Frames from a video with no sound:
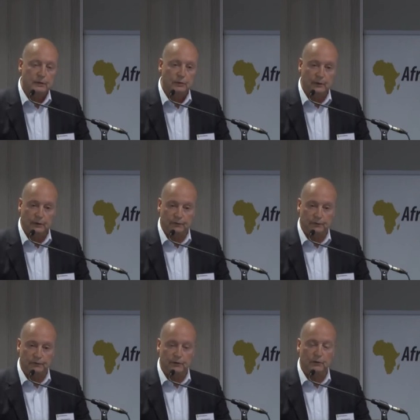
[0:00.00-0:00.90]

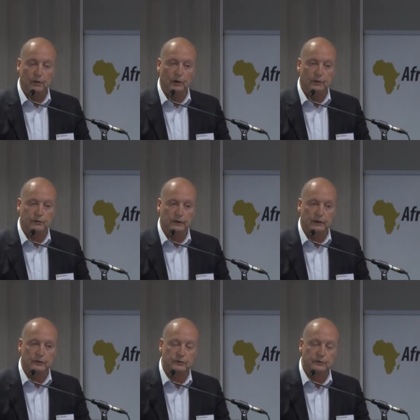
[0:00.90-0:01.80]
2015 we're on
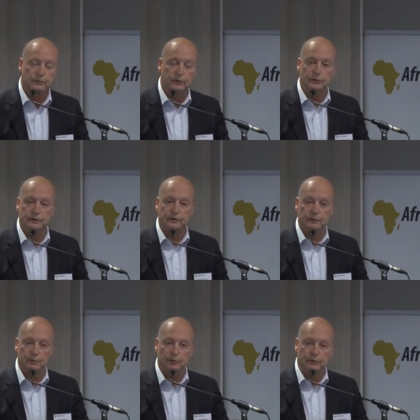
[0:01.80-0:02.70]
track to produce
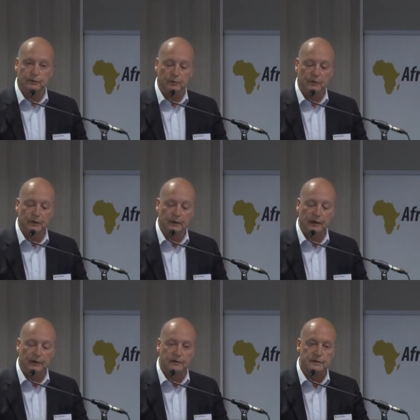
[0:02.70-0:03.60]
3.3 million
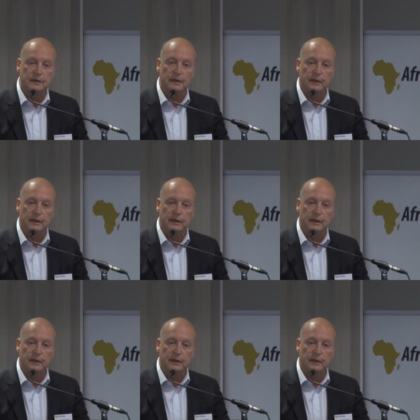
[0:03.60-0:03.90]
carats,